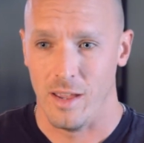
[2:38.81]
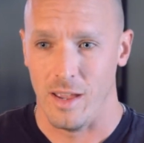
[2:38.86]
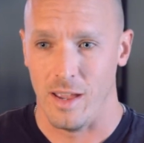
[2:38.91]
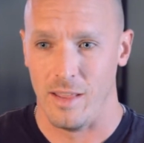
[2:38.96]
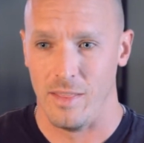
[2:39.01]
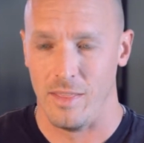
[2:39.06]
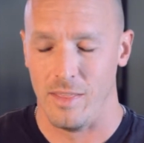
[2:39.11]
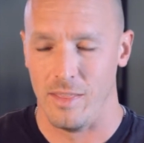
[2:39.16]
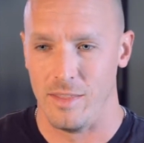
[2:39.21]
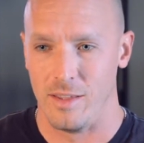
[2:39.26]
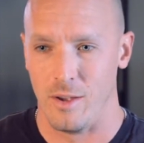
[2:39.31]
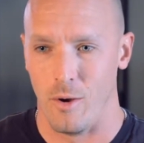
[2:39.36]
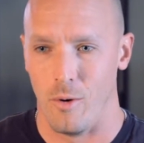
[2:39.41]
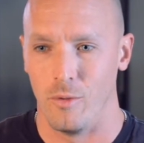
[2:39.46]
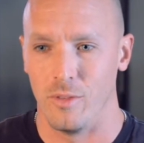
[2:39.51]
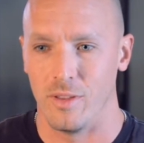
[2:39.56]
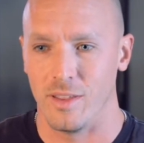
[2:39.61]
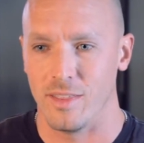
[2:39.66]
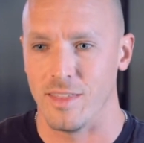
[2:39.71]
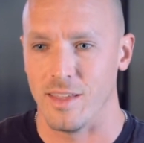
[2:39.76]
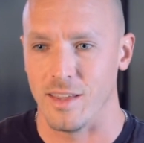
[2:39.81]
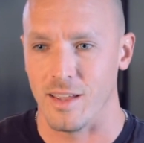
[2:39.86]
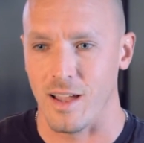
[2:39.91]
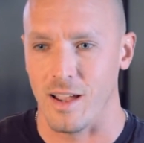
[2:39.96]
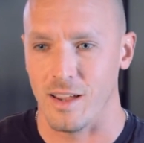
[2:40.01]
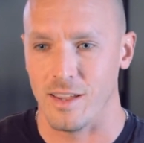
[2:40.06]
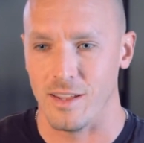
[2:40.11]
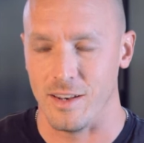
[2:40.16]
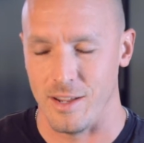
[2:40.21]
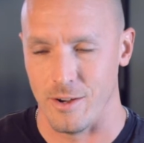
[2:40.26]
And the only thing
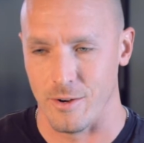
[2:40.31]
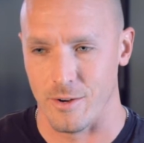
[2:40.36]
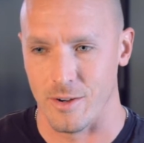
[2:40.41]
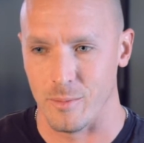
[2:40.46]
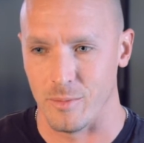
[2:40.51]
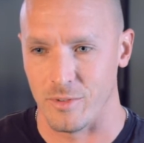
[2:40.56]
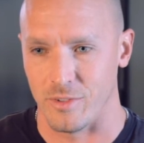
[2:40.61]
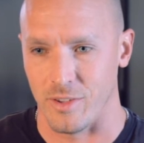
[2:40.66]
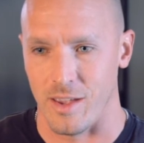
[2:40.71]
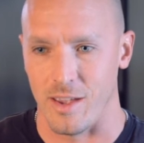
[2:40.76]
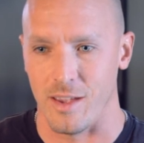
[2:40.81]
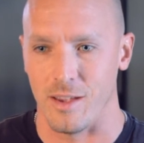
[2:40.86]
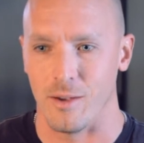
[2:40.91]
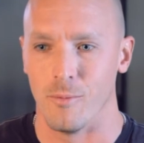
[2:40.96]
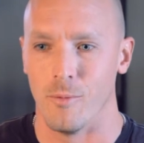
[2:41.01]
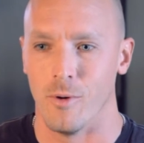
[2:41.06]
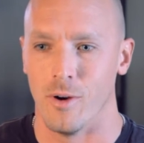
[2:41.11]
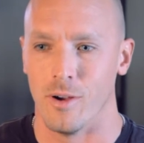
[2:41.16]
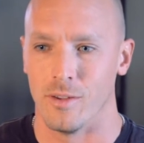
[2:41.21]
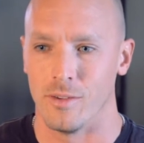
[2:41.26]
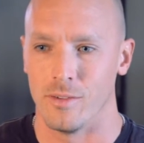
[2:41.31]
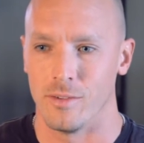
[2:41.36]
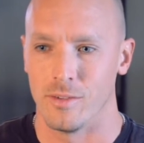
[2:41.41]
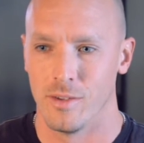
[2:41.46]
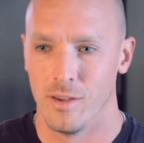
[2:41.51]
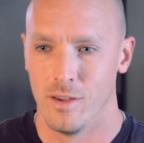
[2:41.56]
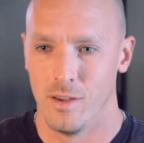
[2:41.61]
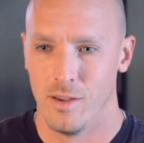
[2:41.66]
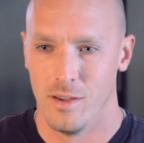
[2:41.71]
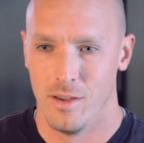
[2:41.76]
I could hear him saying was,
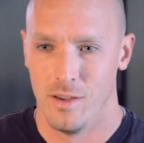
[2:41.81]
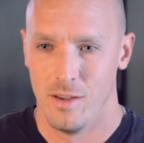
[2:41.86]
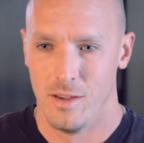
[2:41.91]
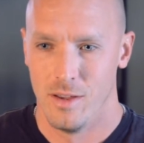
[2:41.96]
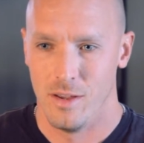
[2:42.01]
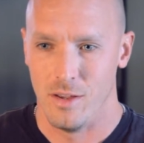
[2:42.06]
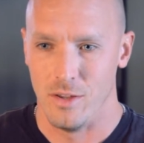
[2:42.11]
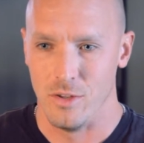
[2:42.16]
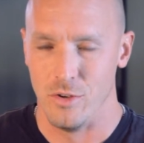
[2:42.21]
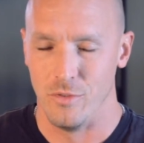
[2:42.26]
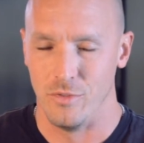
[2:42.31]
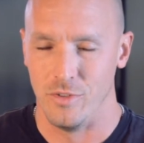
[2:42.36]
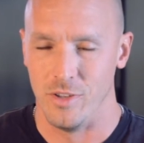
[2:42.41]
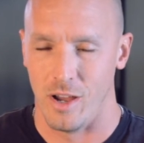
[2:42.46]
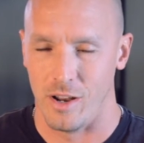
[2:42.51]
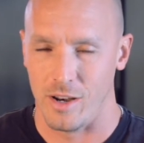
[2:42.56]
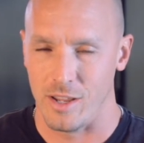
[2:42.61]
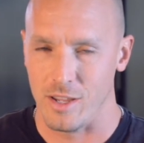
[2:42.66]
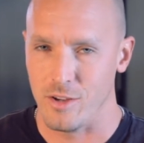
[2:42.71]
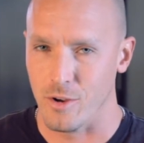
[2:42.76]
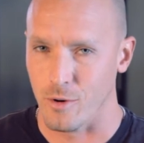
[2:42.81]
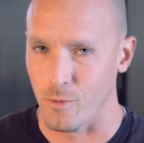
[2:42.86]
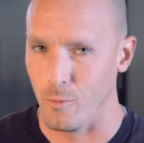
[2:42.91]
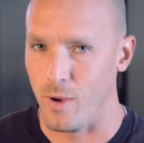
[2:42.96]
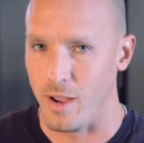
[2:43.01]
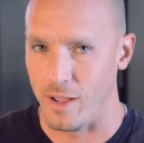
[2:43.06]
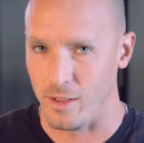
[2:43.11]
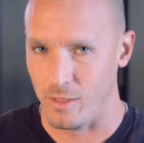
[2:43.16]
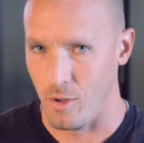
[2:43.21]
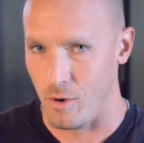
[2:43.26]
"You've done it your
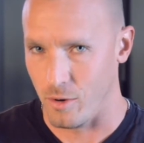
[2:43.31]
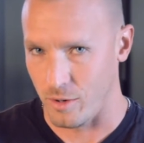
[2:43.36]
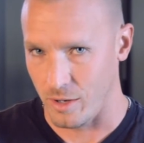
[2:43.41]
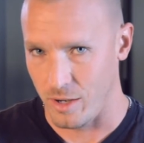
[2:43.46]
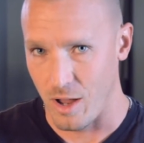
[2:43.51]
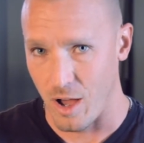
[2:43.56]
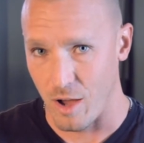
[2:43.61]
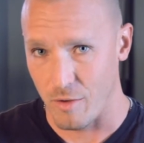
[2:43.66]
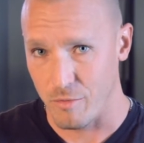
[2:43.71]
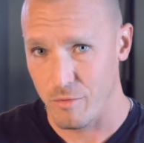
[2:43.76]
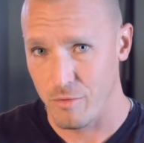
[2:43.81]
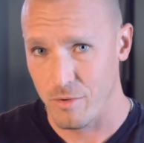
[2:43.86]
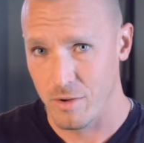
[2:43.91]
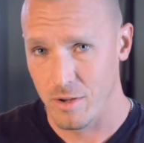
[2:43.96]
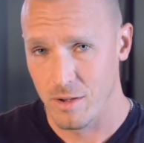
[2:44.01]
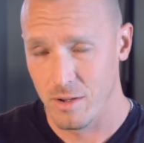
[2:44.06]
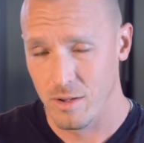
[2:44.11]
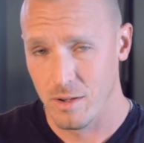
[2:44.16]
way long enough.